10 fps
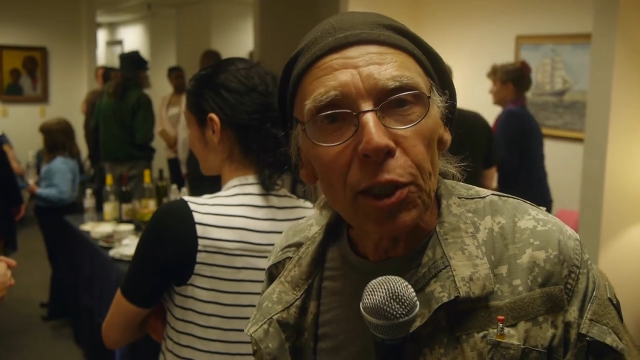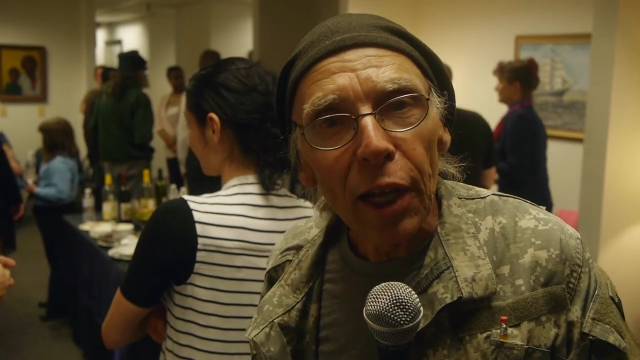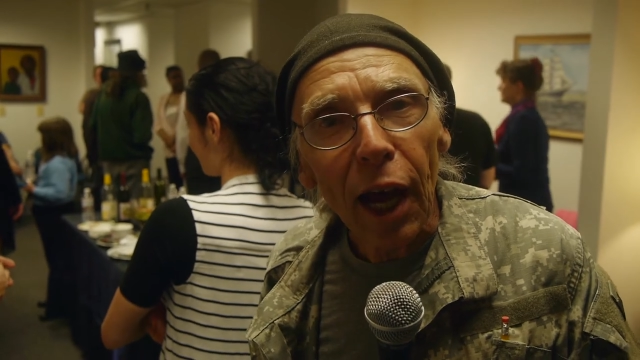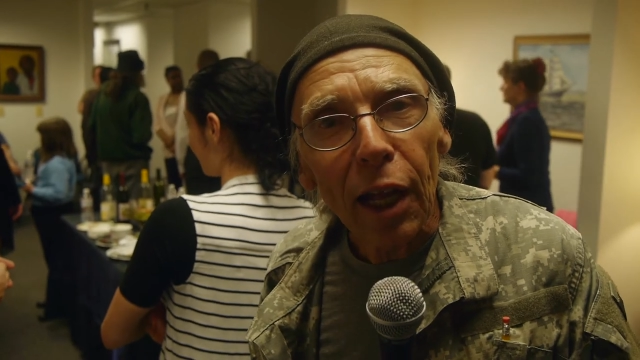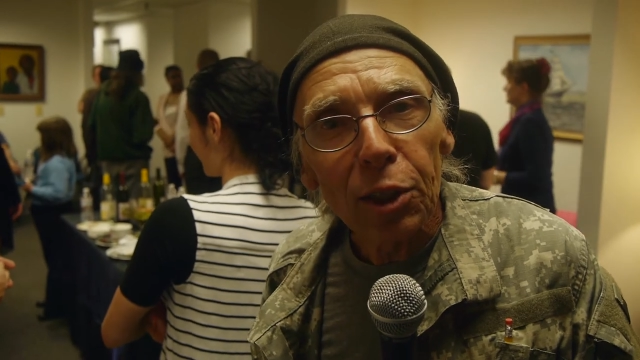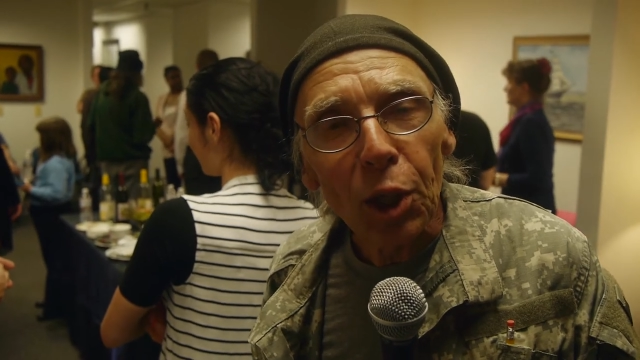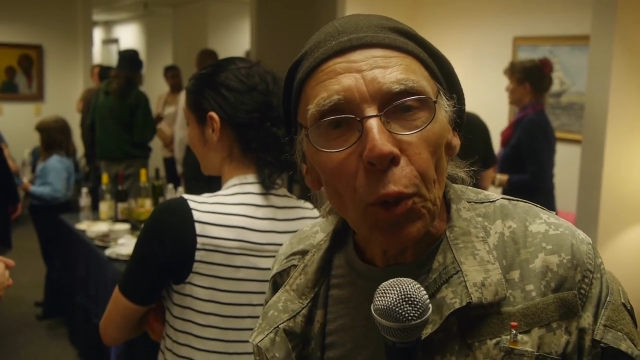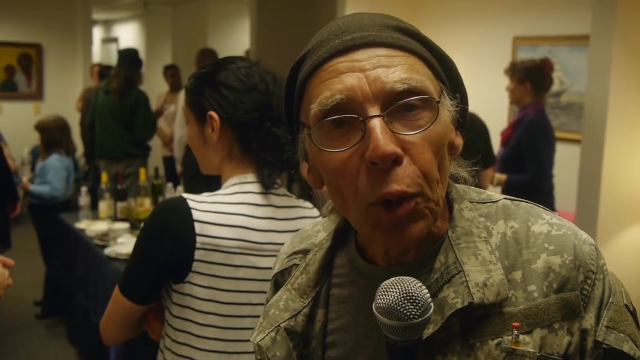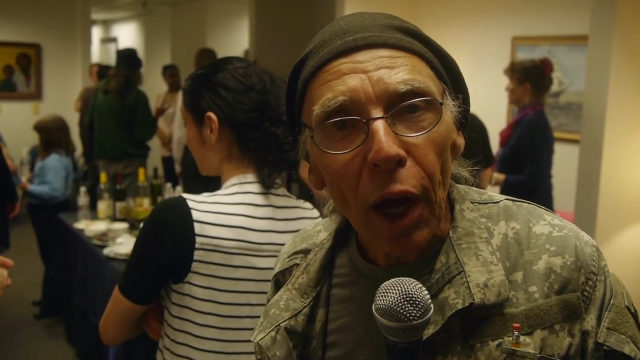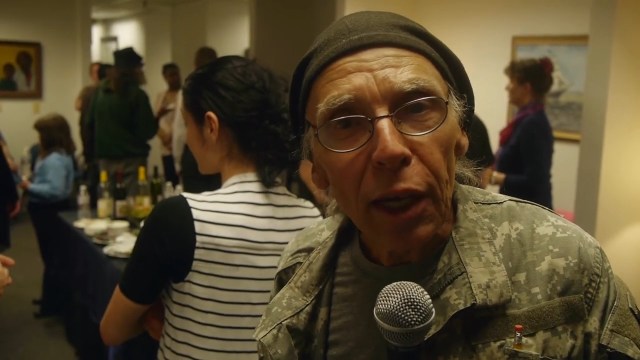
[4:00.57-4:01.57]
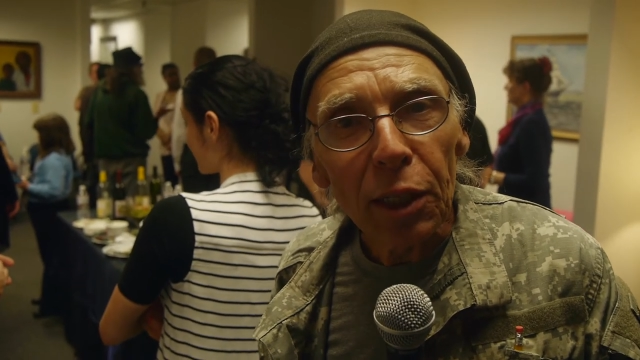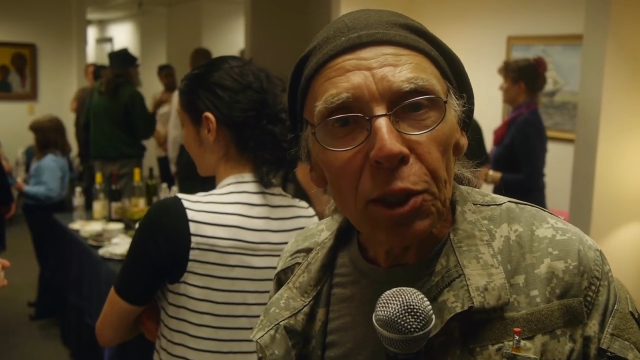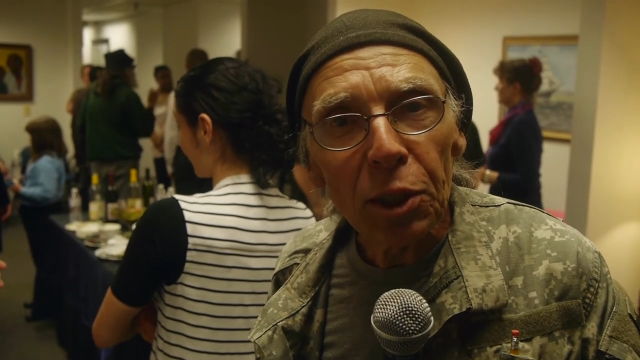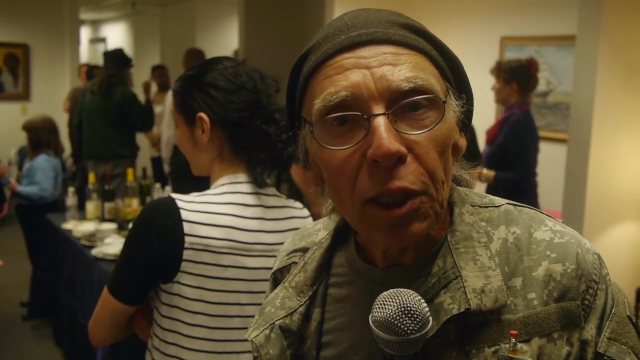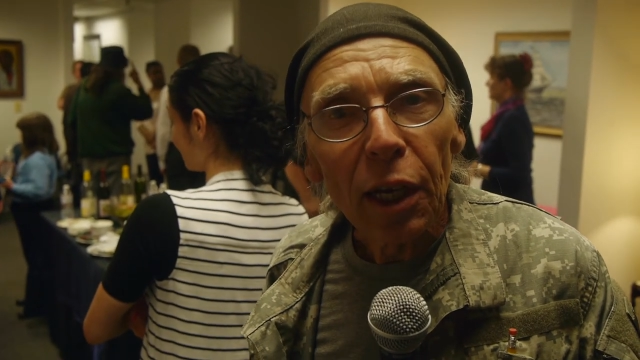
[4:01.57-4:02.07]
and Alto
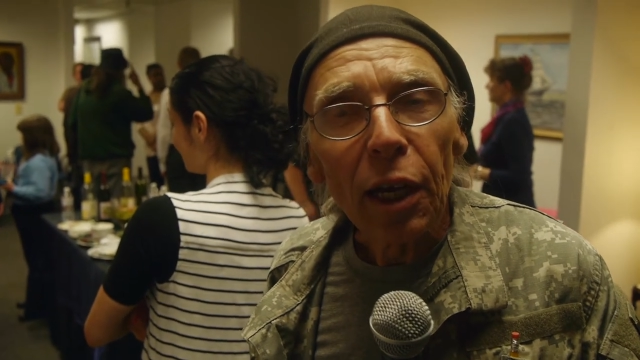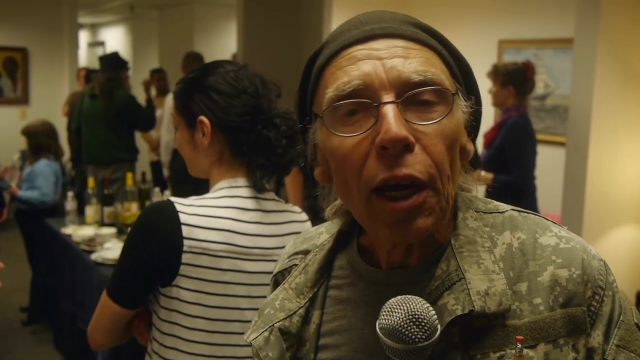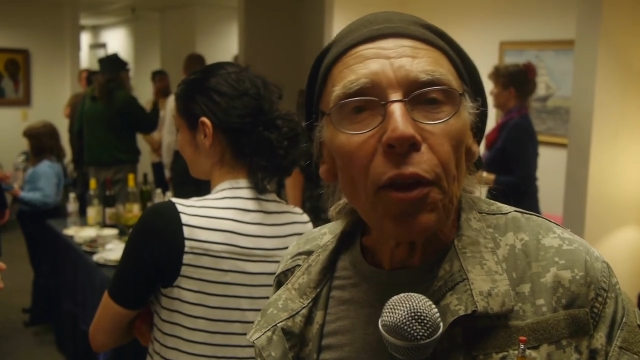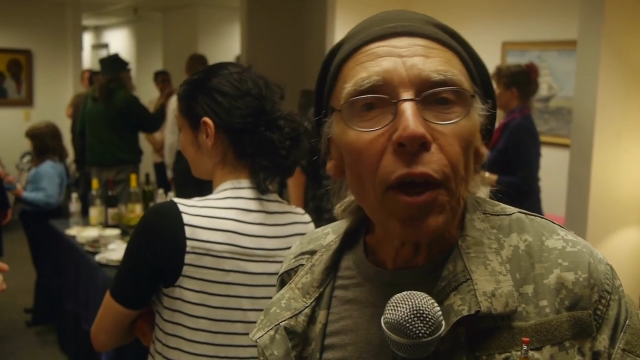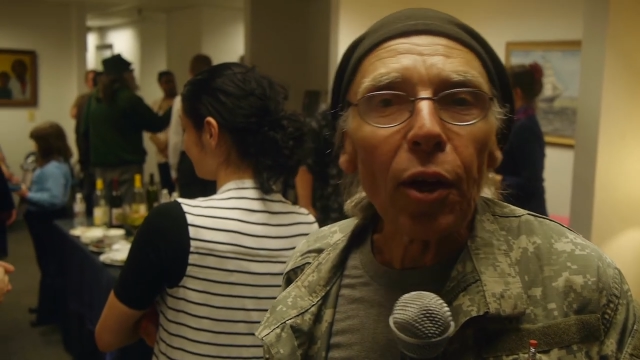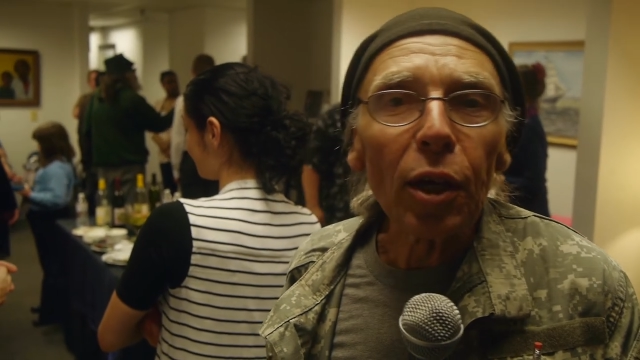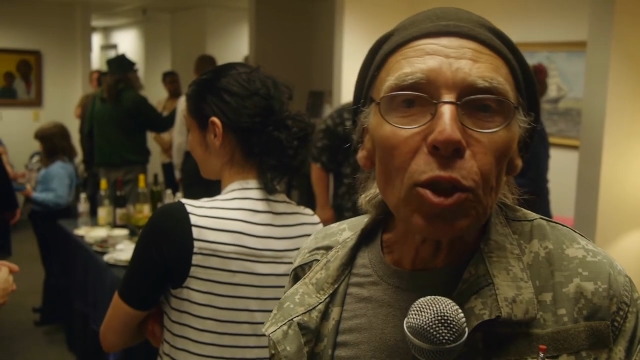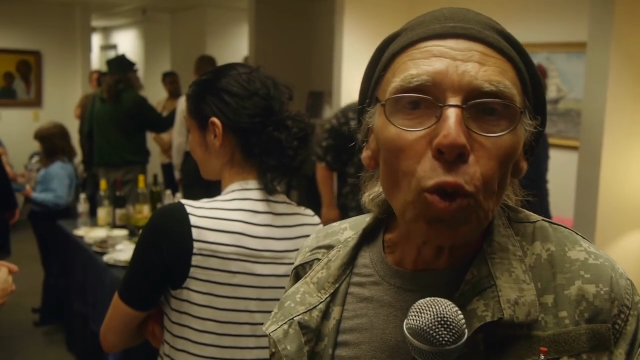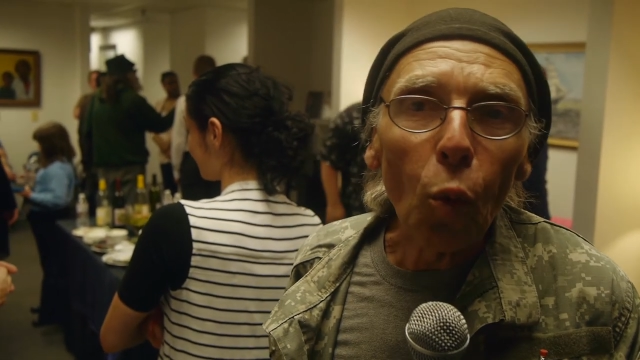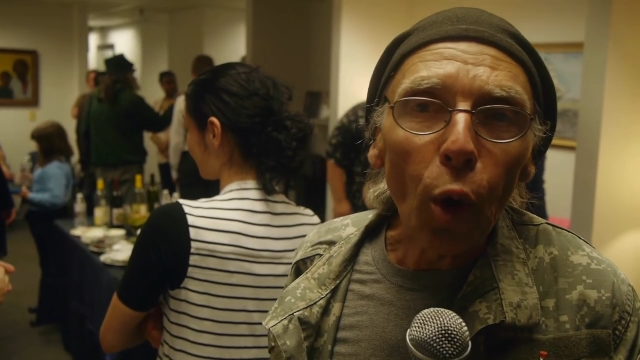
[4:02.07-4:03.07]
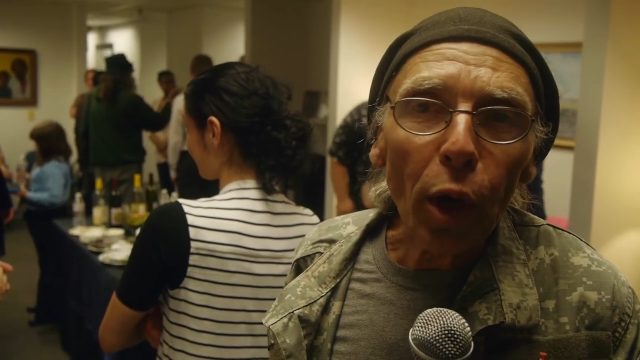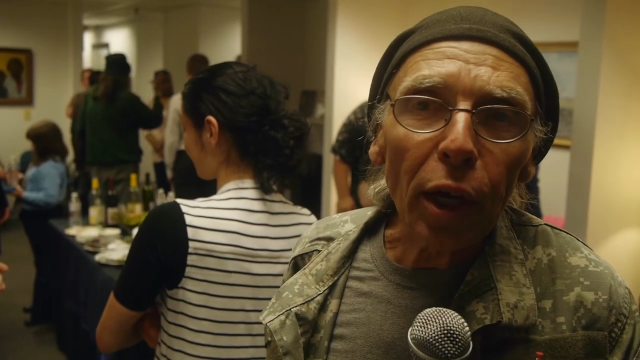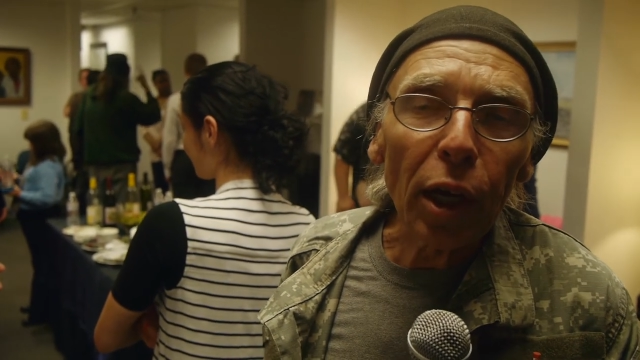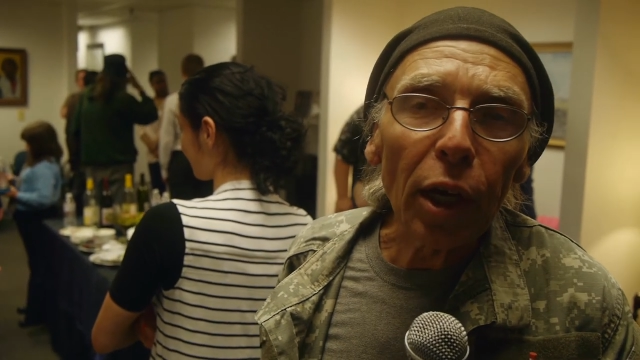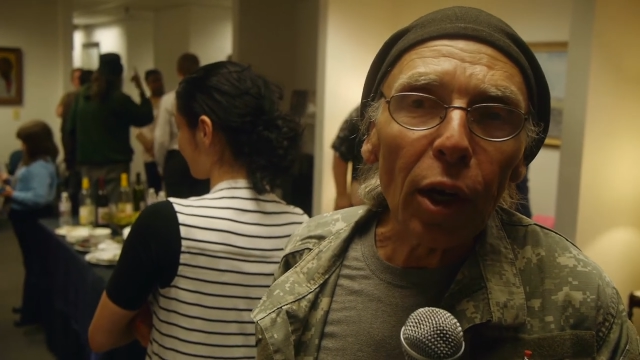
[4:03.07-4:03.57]
Nights. There is work
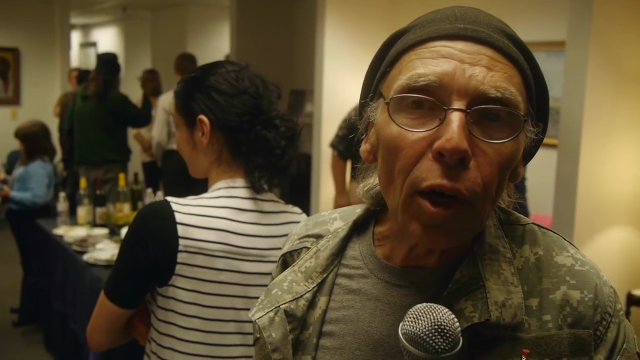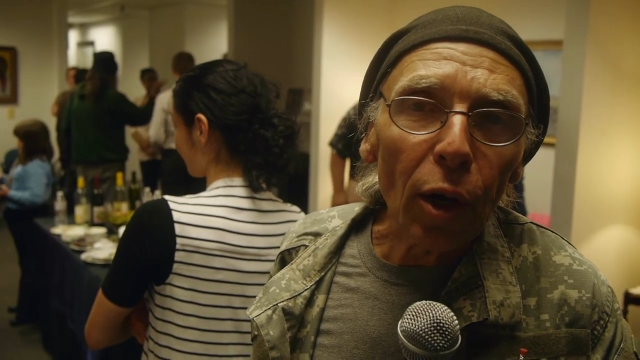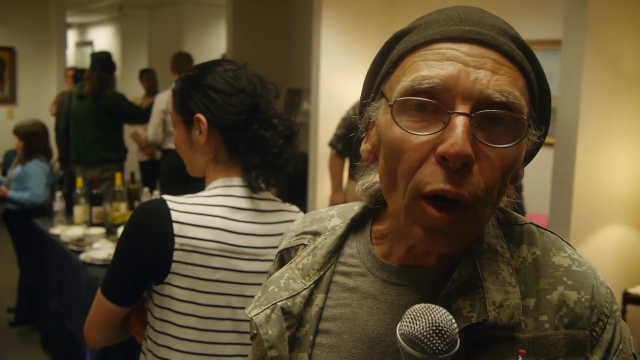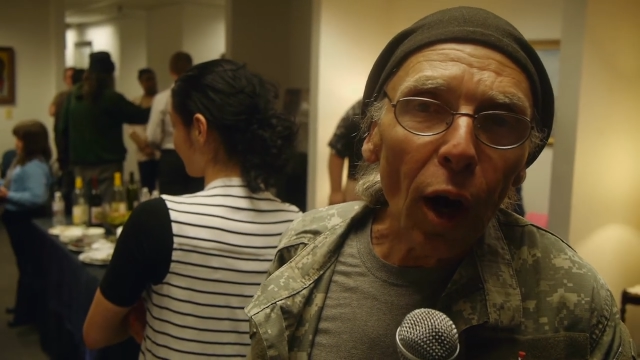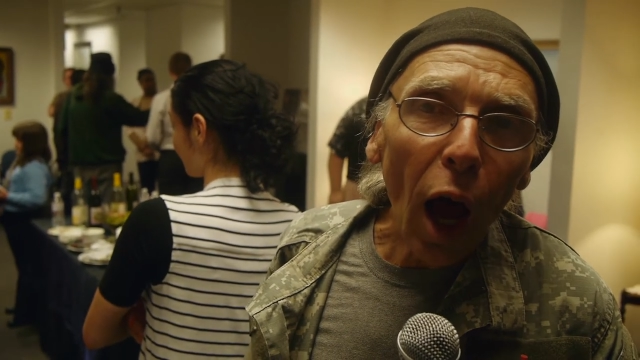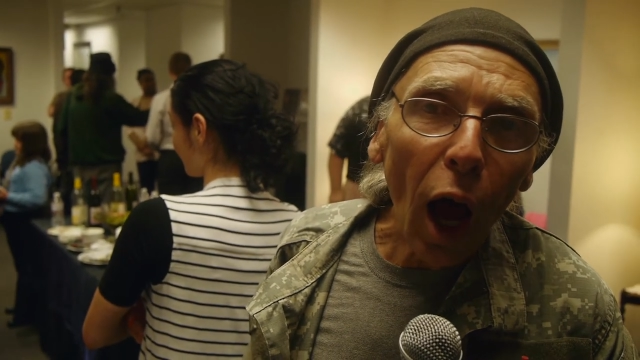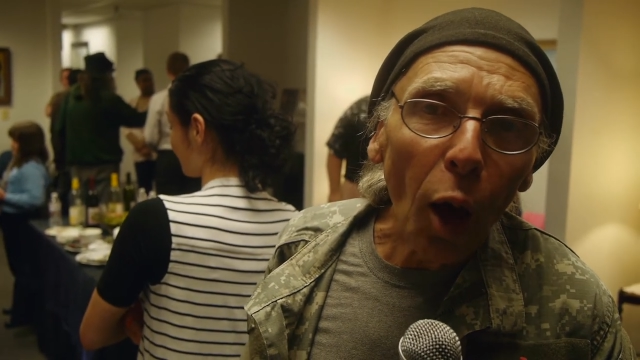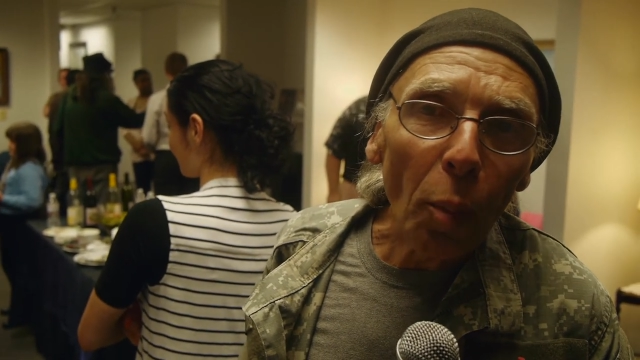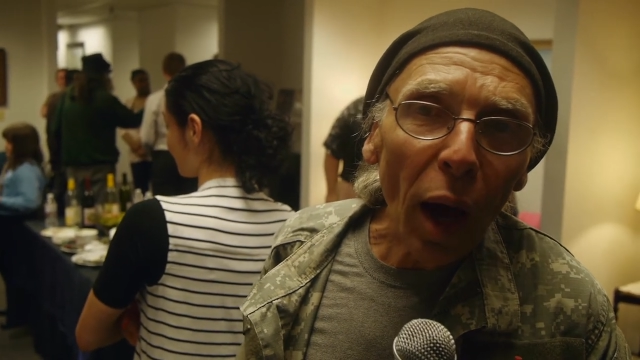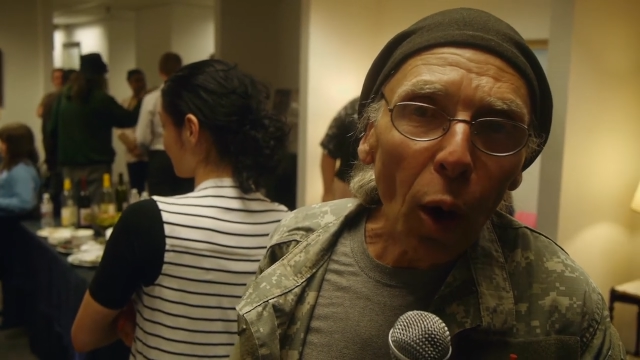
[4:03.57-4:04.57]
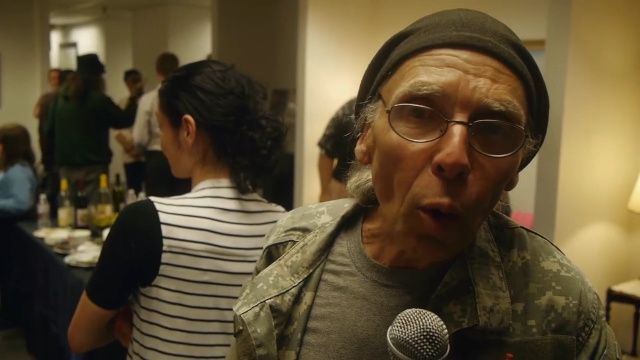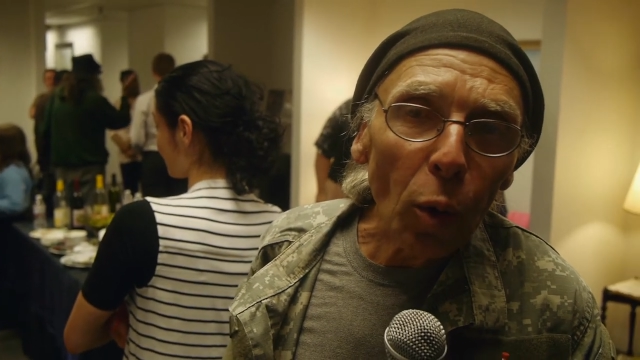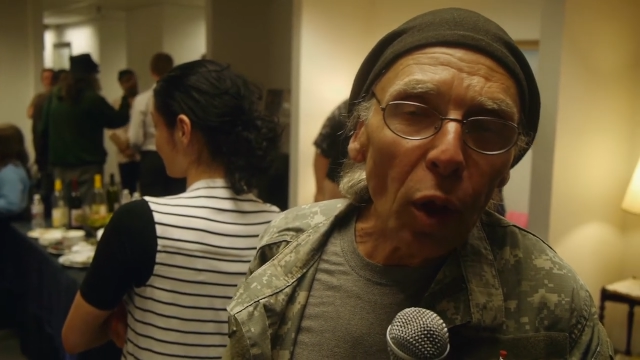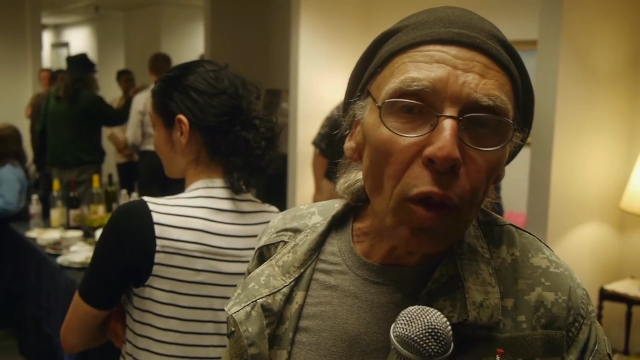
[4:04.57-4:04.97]
here about